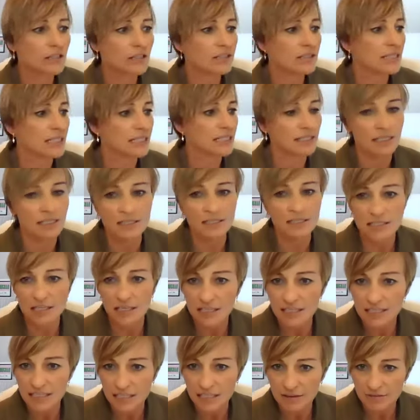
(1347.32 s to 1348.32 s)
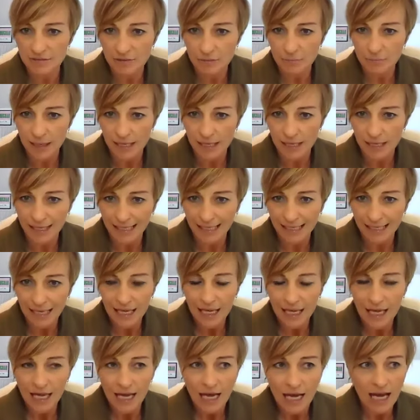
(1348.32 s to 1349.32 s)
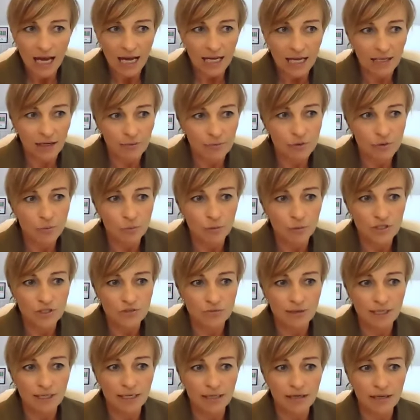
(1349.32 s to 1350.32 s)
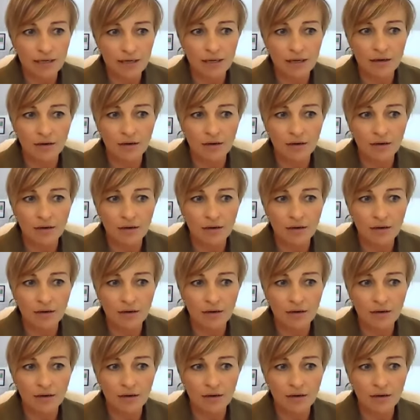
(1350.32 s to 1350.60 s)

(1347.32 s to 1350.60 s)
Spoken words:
disconcerting for me, and I was wondering